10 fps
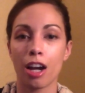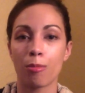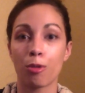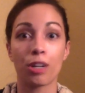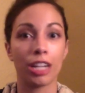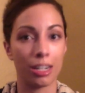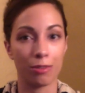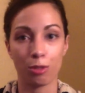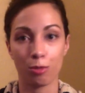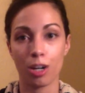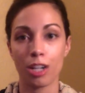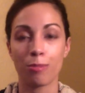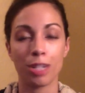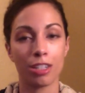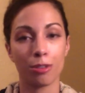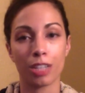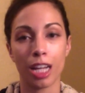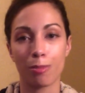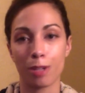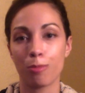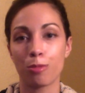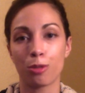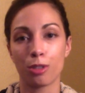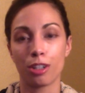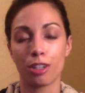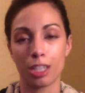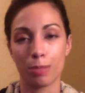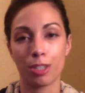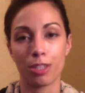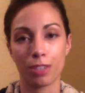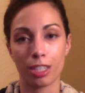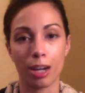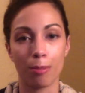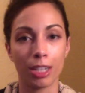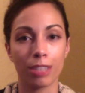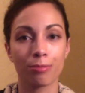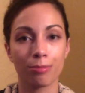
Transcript: or again, if you want me to elaborate more on a specific topic.